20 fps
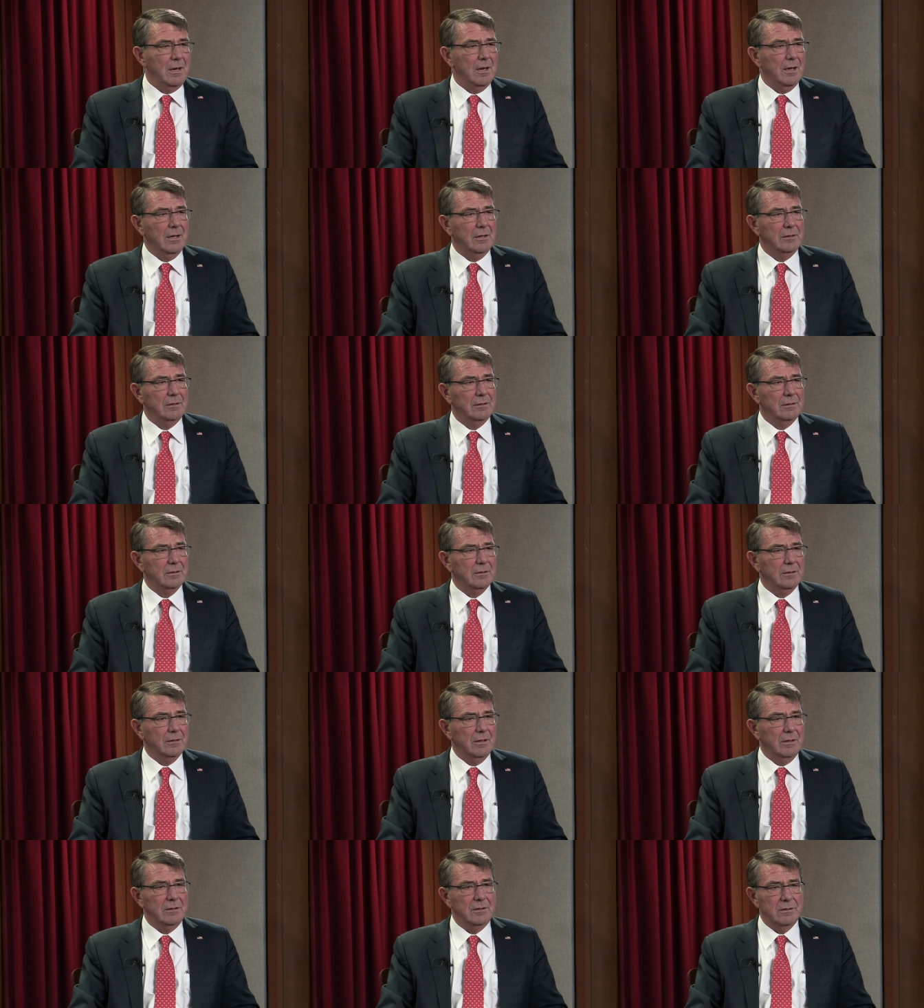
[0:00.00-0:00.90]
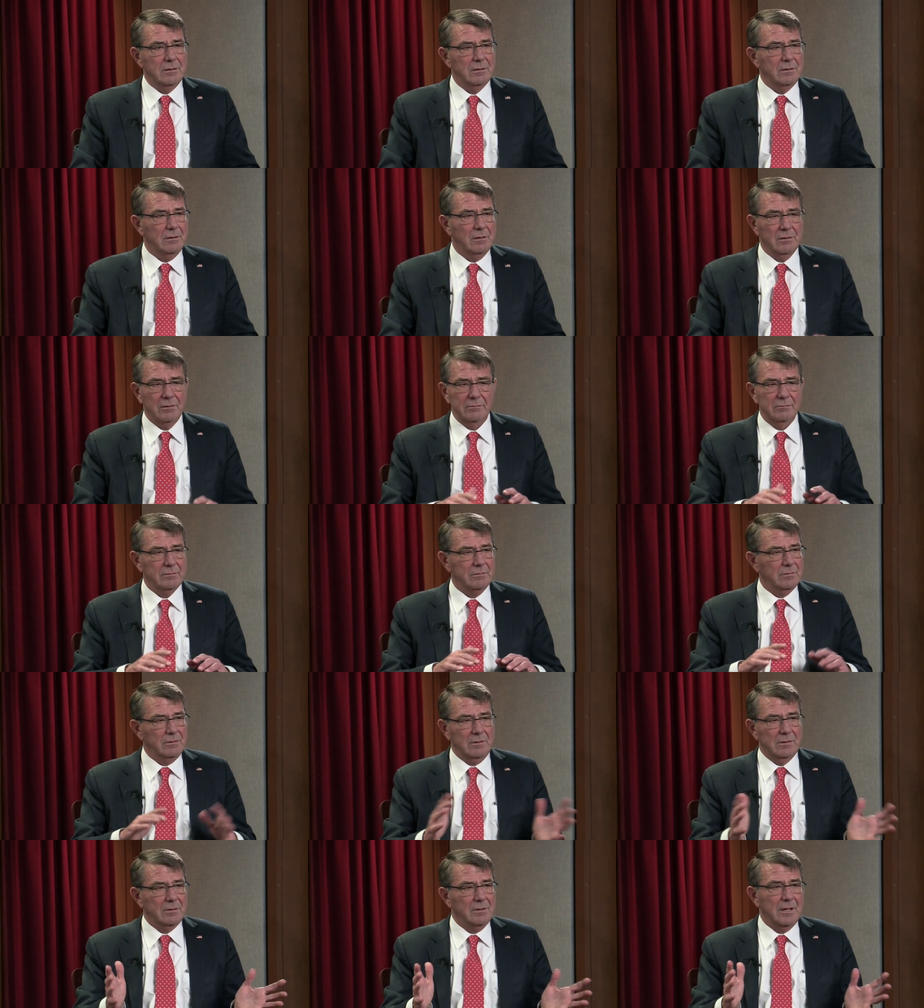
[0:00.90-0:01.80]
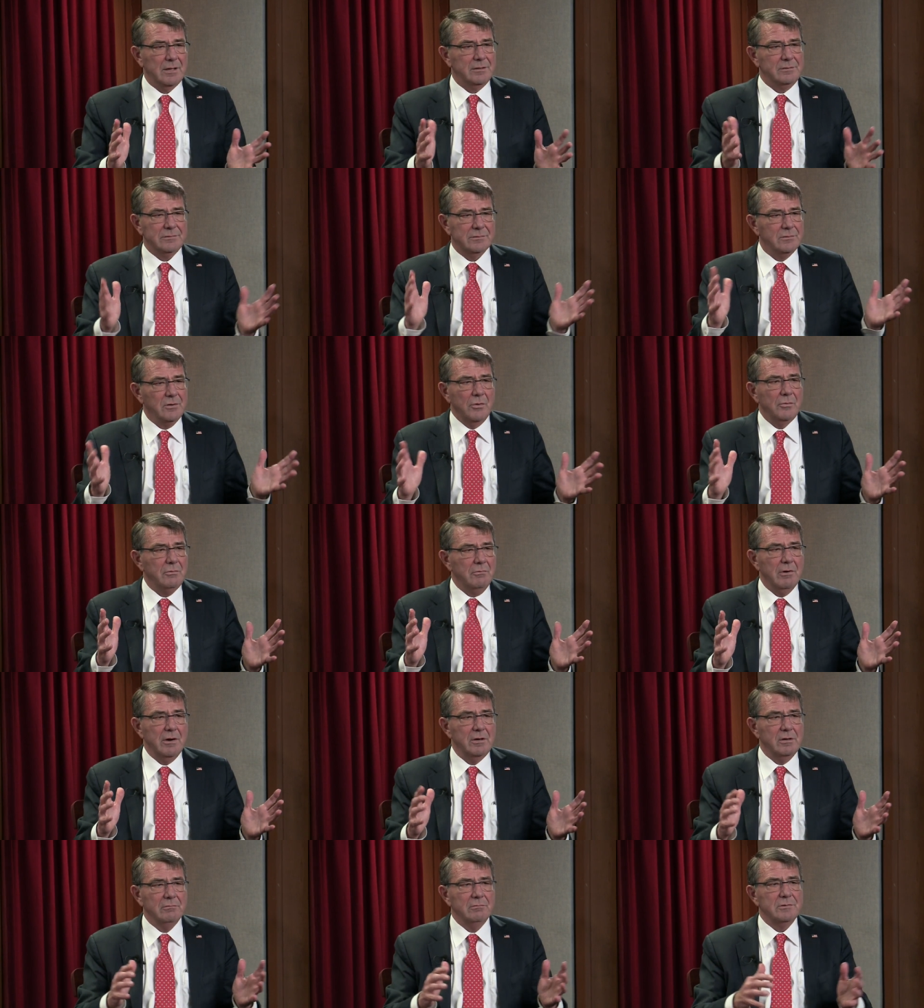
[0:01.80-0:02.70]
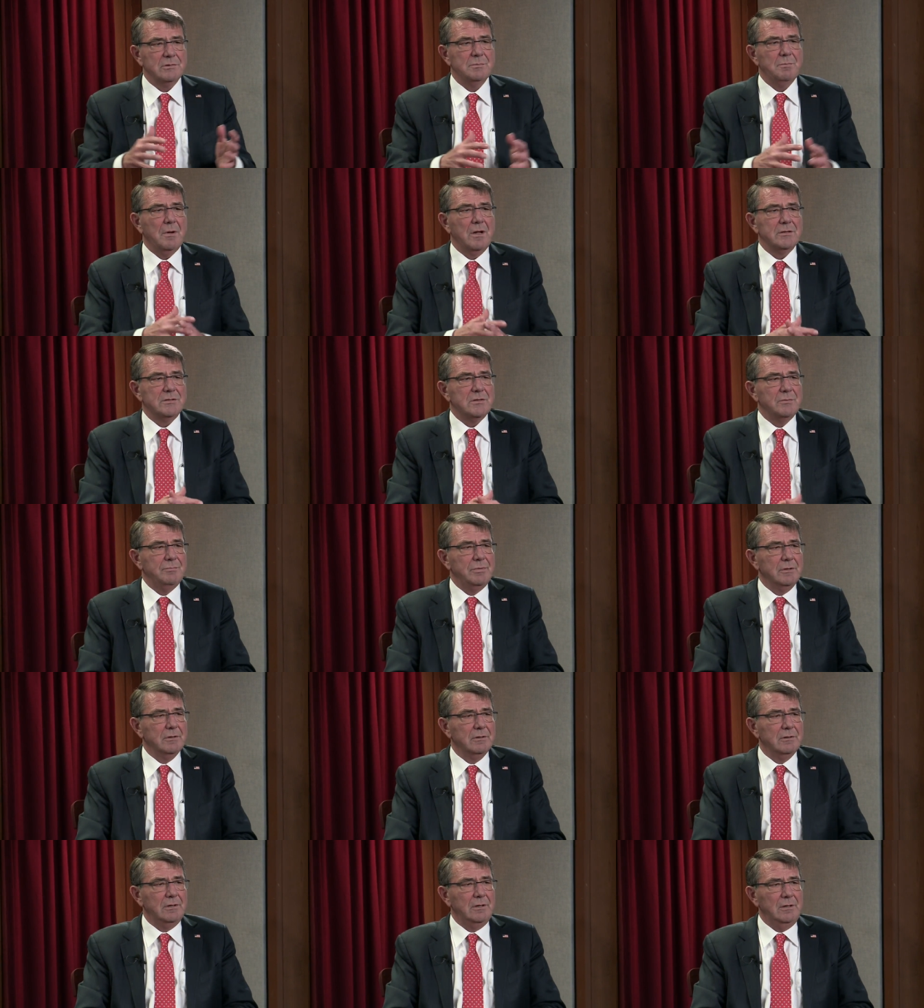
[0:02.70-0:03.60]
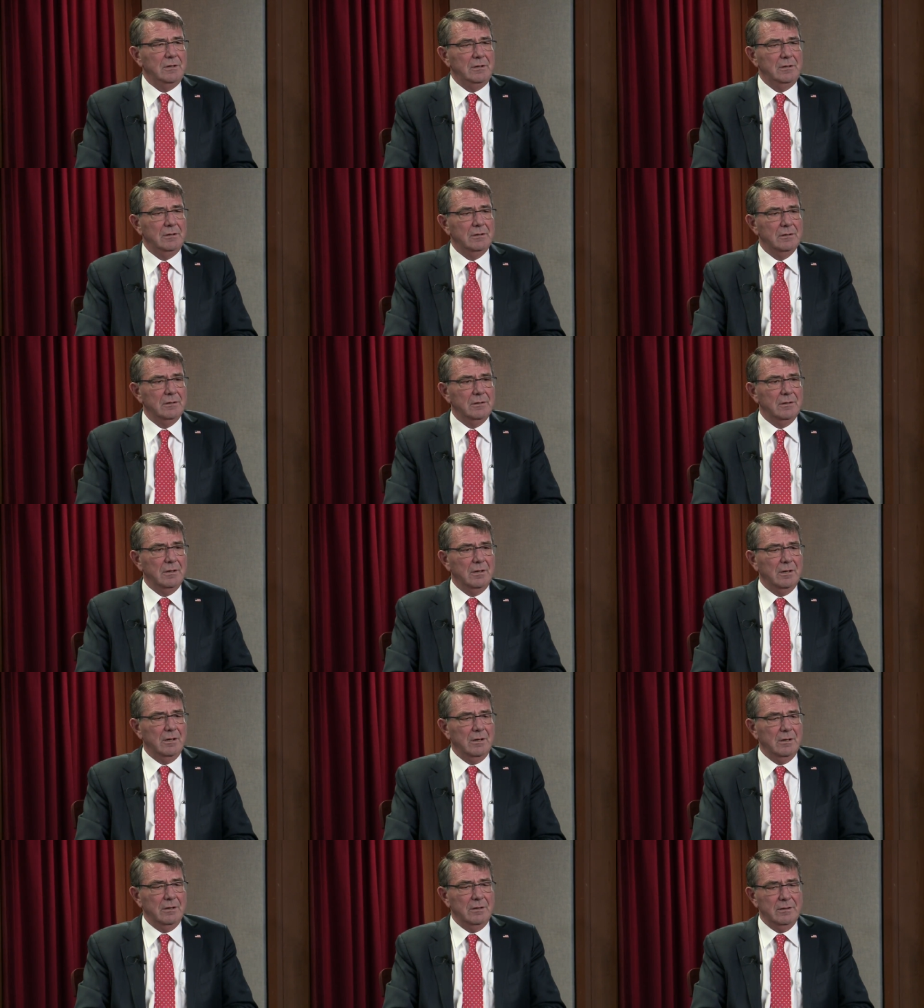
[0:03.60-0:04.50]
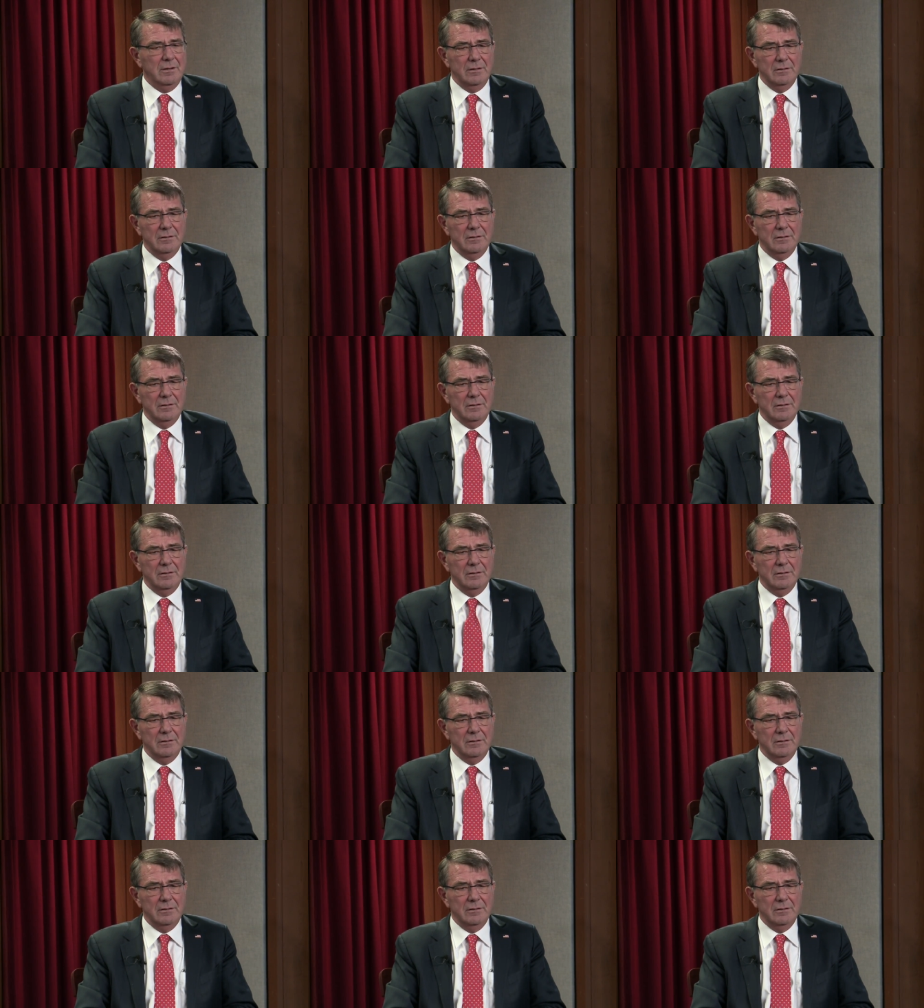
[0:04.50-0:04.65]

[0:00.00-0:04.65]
and uh, you, you know that's no greater responsibility uh,